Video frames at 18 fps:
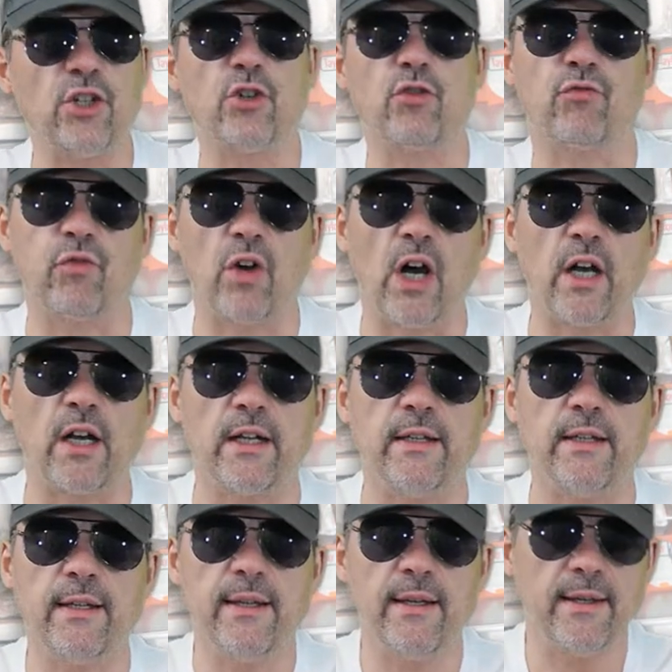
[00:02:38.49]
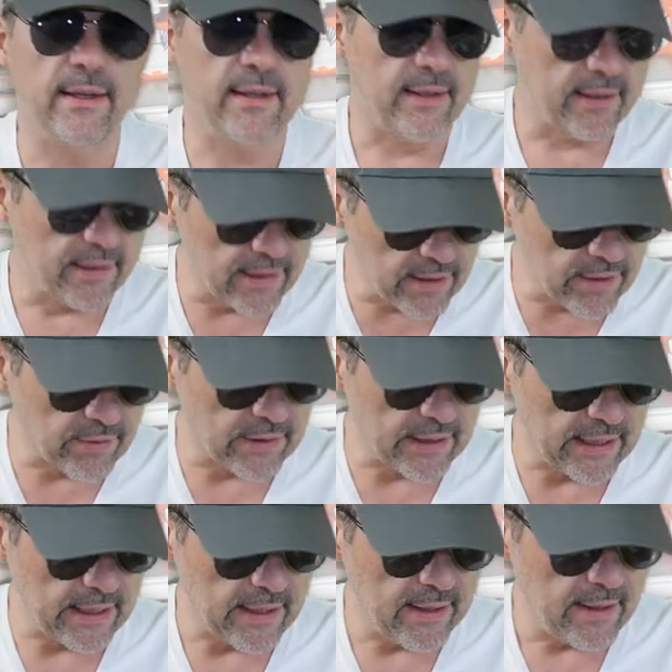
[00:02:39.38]
drugged,
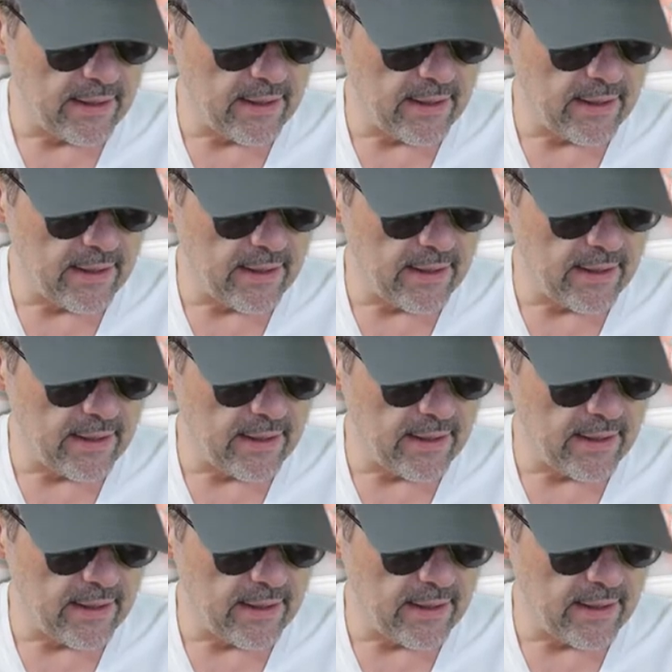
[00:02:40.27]
literally.